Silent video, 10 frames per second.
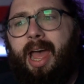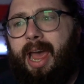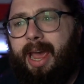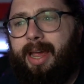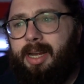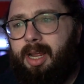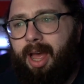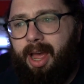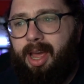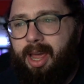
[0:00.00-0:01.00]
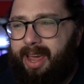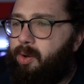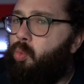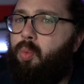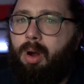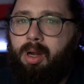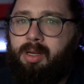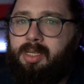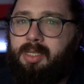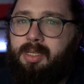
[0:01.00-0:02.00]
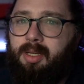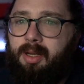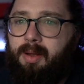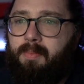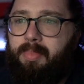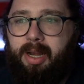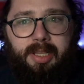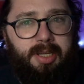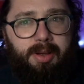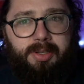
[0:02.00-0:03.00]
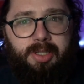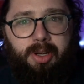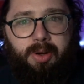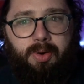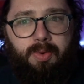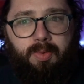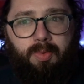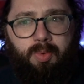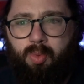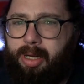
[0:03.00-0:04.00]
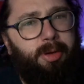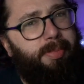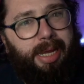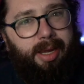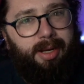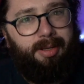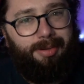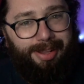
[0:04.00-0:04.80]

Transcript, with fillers: And it works, but it's also real mean.